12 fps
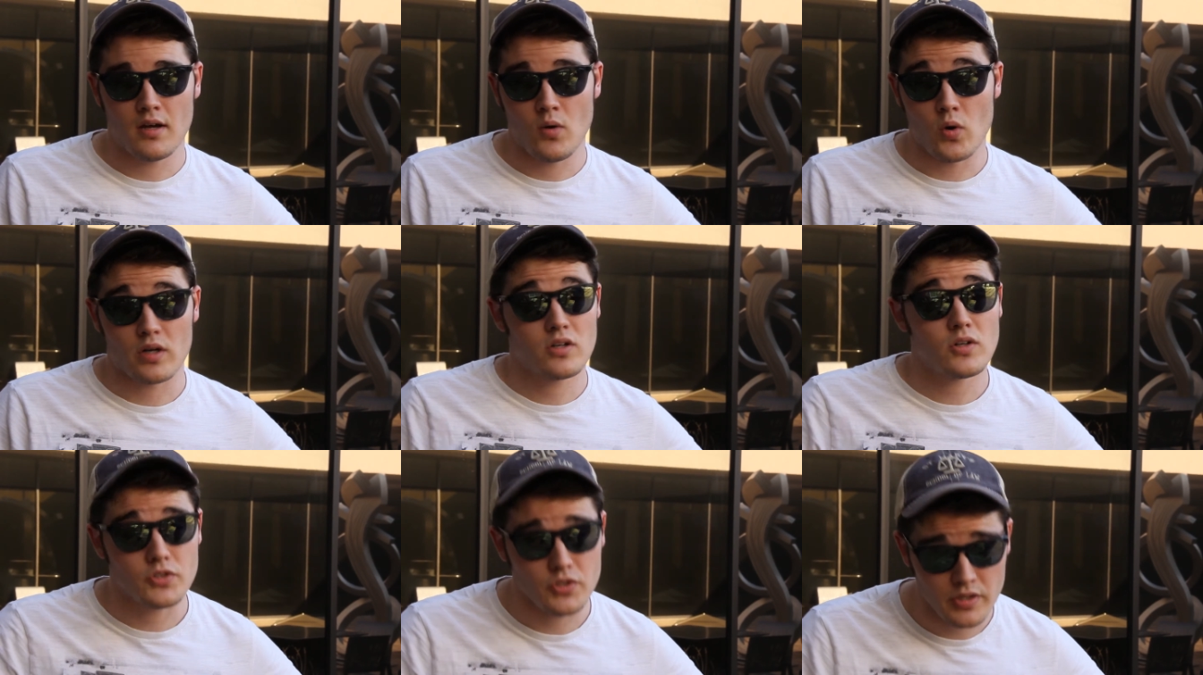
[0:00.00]
or
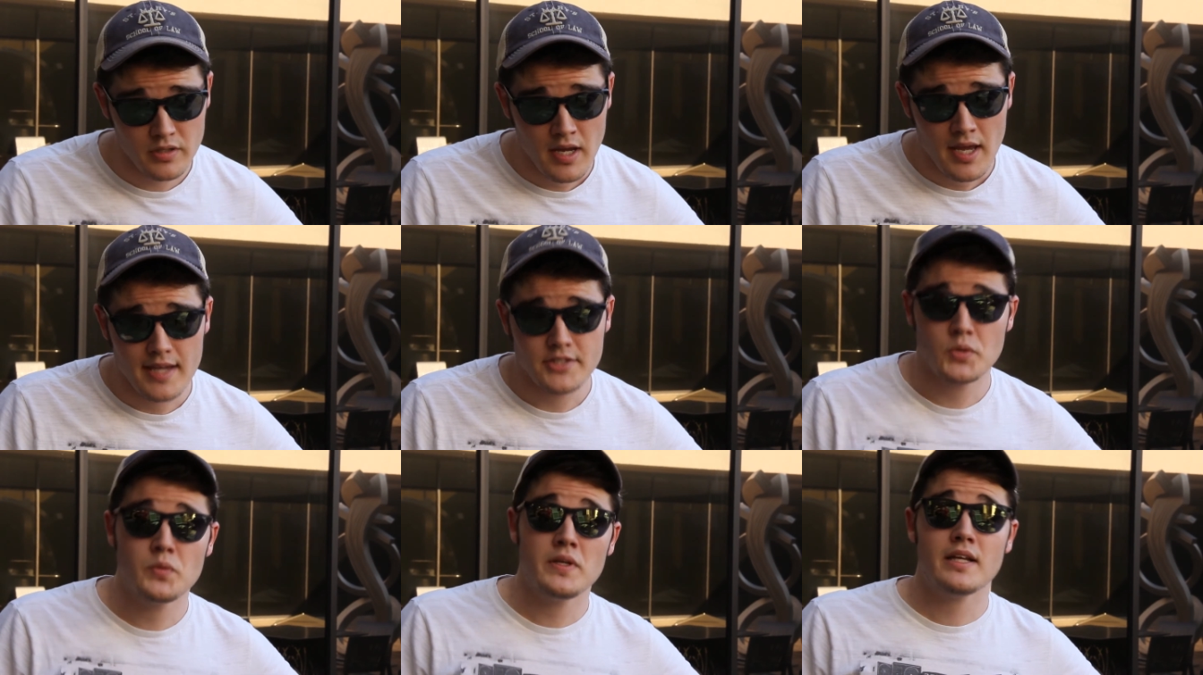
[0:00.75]
culture
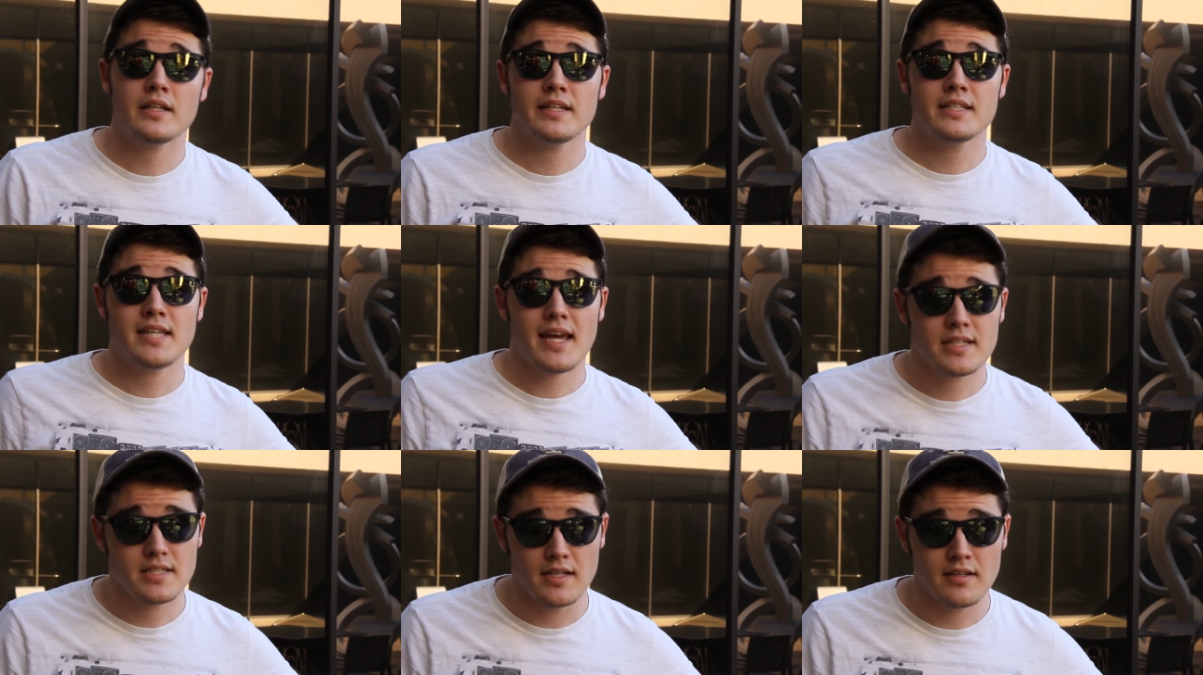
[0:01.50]
is uniquely
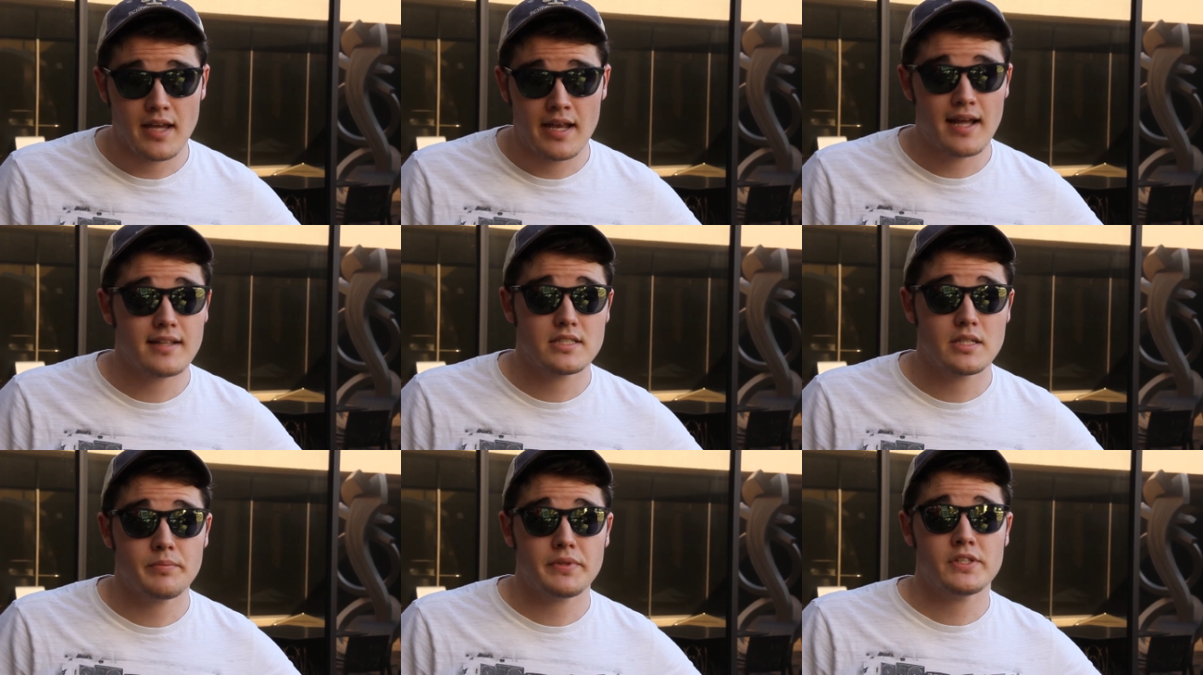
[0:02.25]
Texan and not
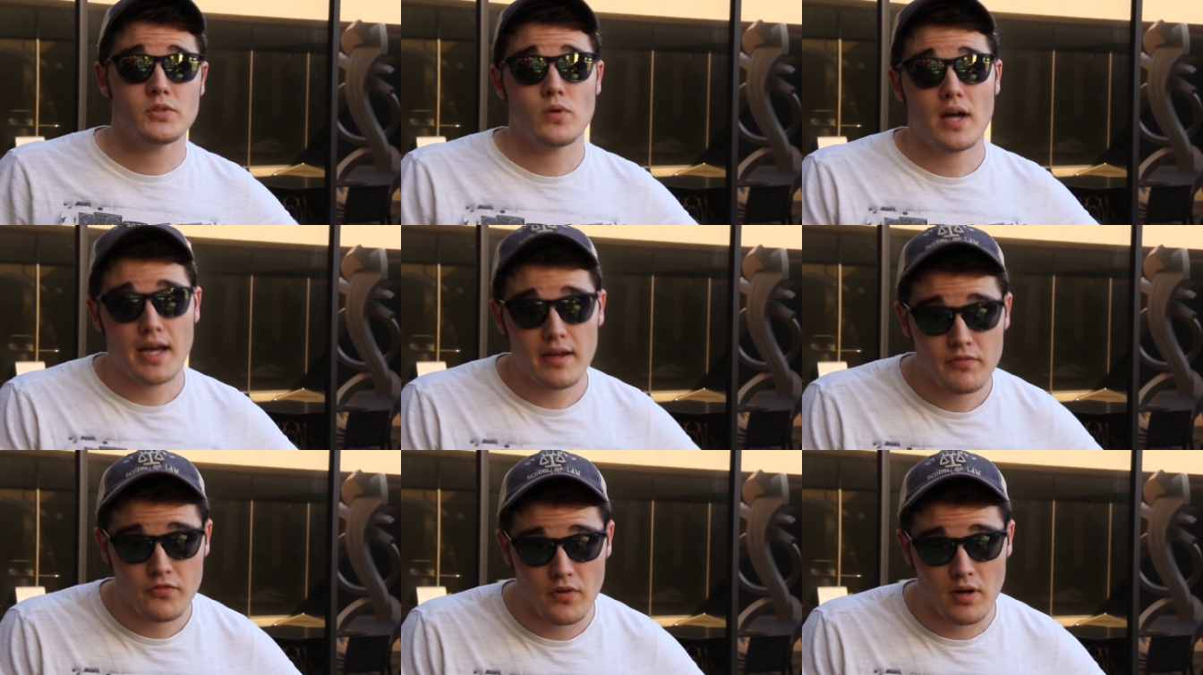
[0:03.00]
simply
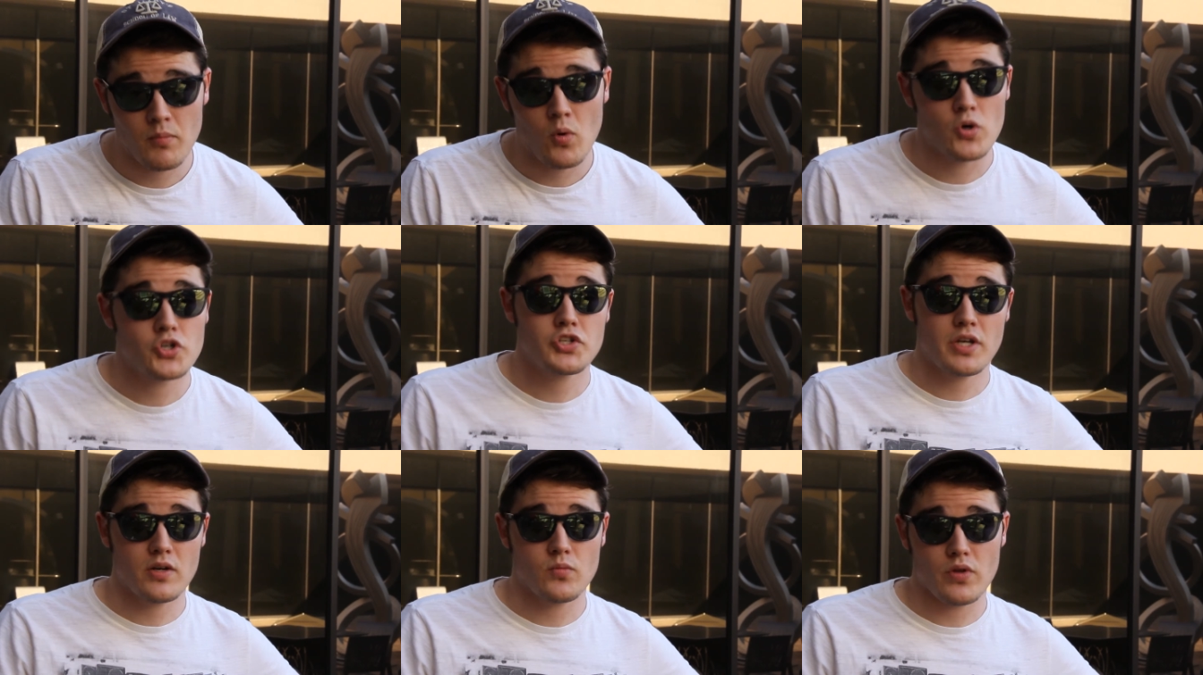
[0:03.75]
derived from or
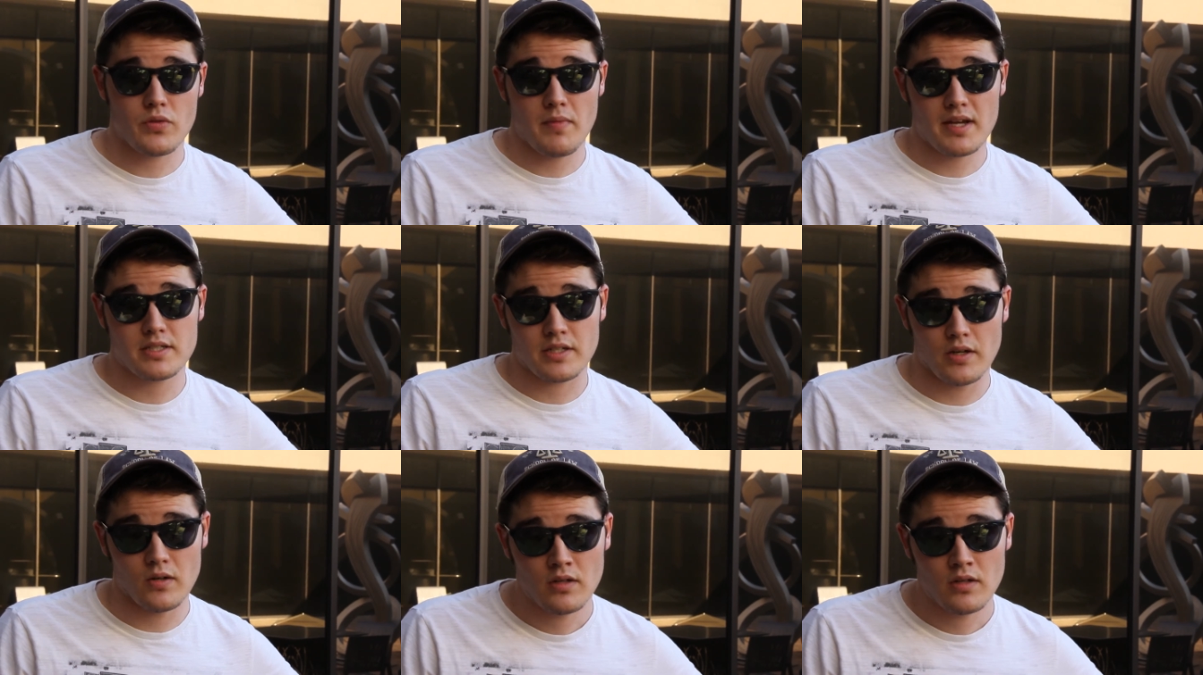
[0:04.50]
shared with Mexico?